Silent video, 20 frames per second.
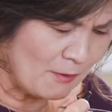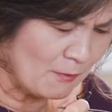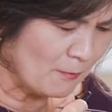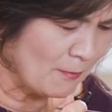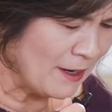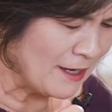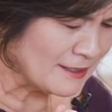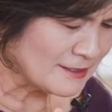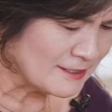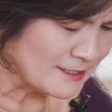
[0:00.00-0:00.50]

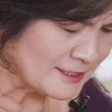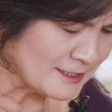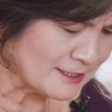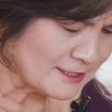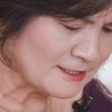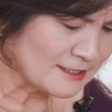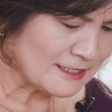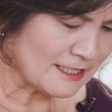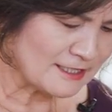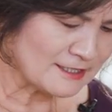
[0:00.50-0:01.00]
Wow, this
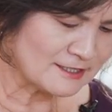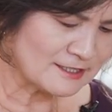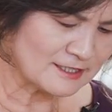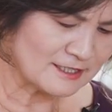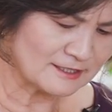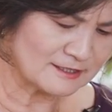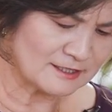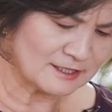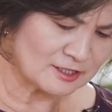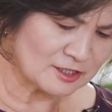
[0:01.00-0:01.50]
is nice.
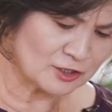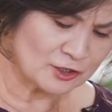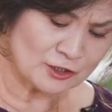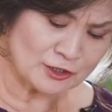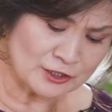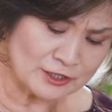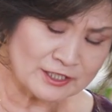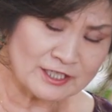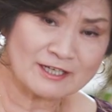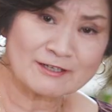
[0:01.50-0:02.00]
It
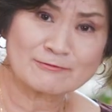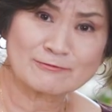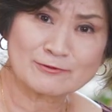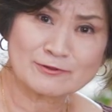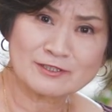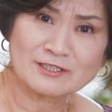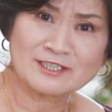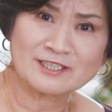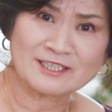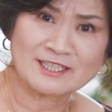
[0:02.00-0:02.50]
turned out
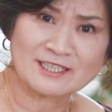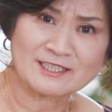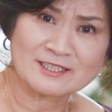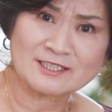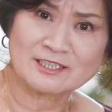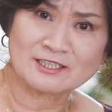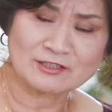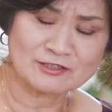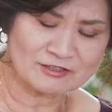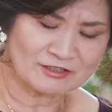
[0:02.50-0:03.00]
really
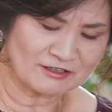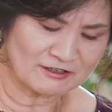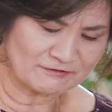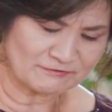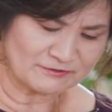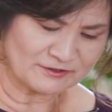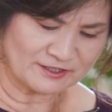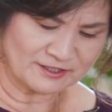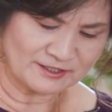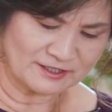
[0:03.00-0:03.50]
nice and
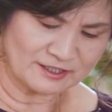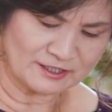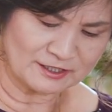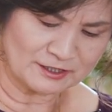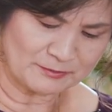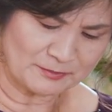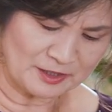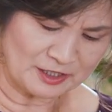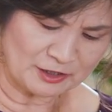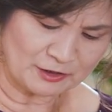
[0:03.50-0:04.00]
soft in
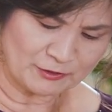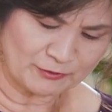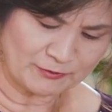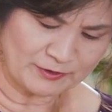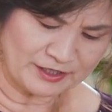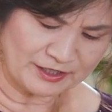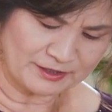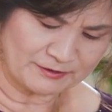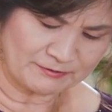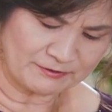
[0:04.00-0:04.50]
the
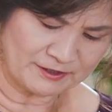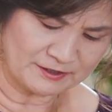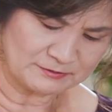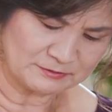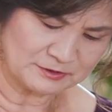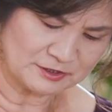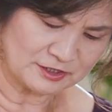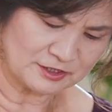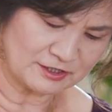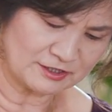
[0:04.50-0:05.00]
microwave,
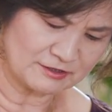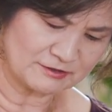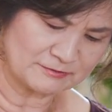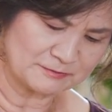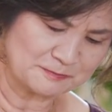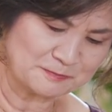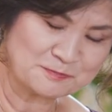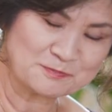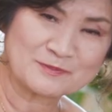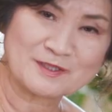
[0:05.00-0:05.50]
so
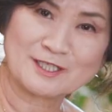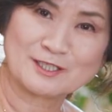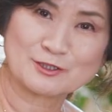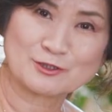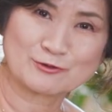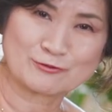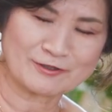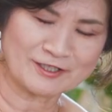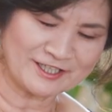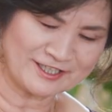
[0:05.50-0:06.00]

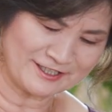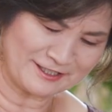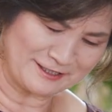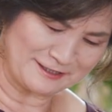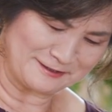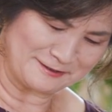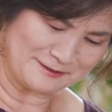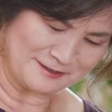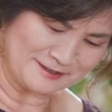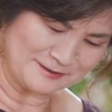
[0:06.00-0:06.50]
try it.